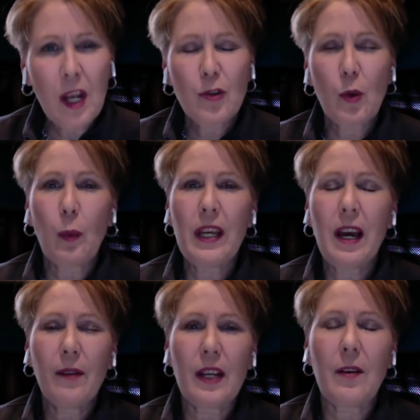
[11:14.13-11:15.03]
So we
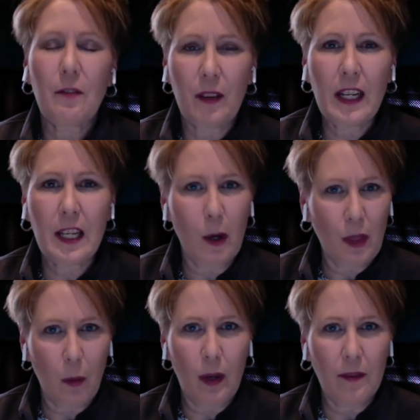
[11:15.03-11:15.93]
have a video
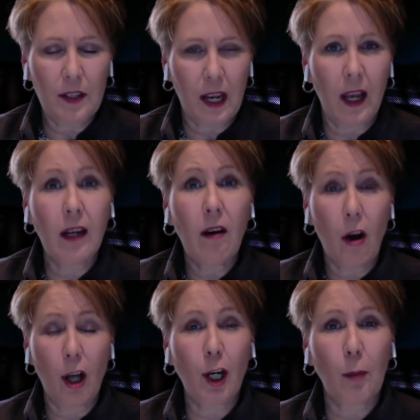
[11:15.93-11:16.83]
that we've done
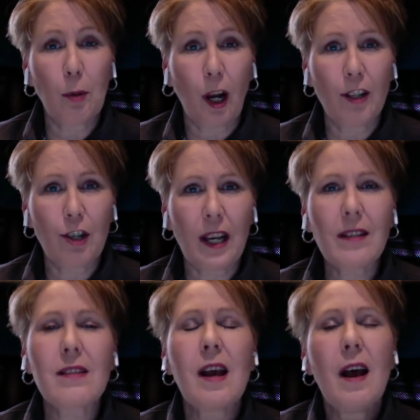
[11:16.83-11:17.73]
on our
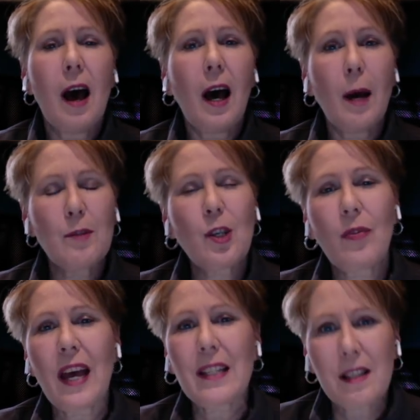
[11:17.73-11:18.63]
projects. So
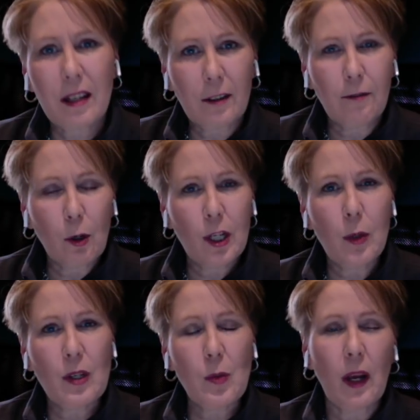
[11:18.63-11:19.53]
that's there for
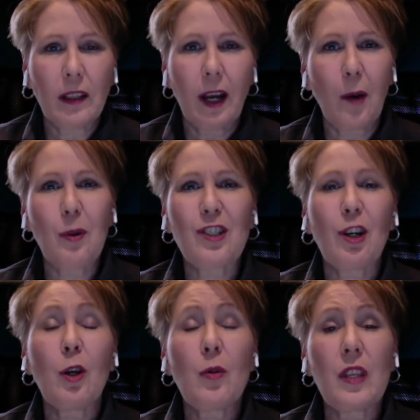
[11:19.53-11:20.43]
you as well. Now, I will
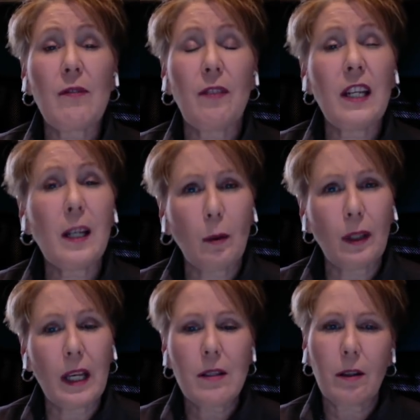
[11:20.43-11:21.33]
tell you the video
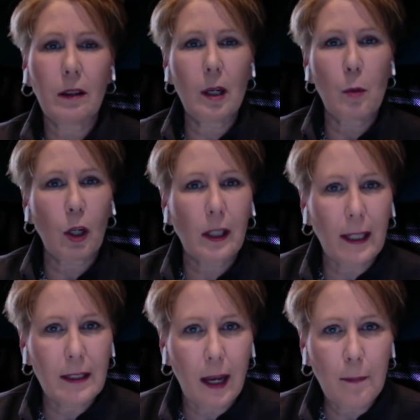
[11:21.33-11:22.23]
links are a little more
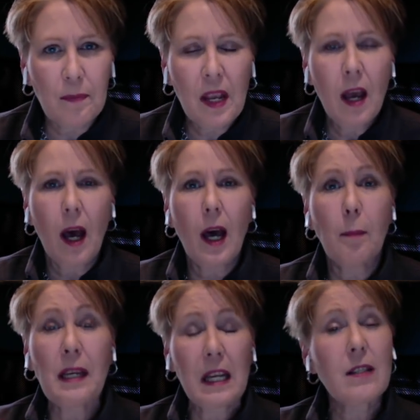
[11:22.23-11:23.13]
cleaned up
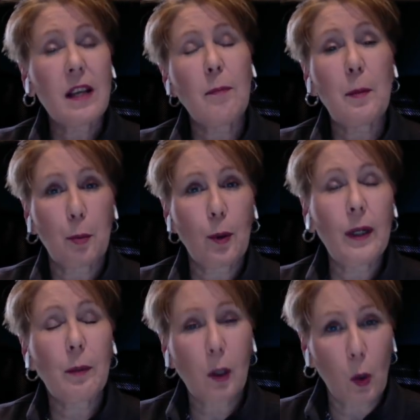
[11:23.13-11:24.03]
because they've been
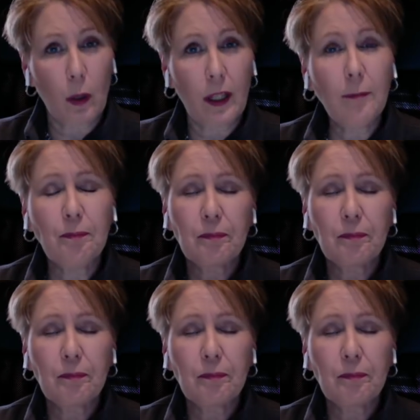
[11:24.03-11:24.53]
pre-recorded.